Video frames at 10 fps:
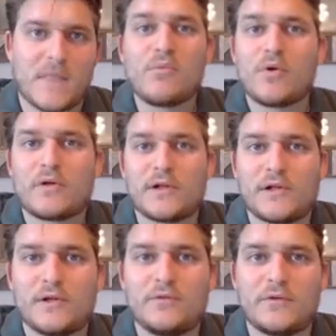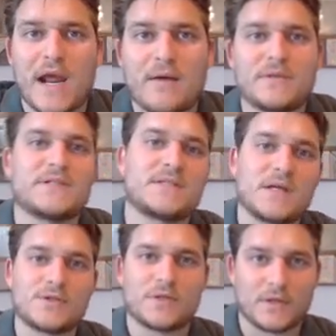That will conclude our
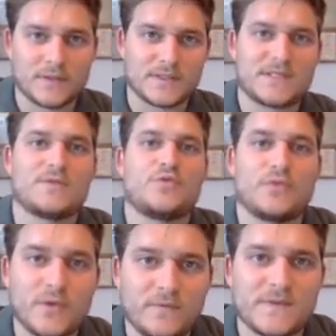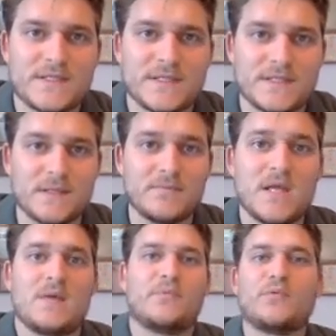discussion on the central nervous system, but we're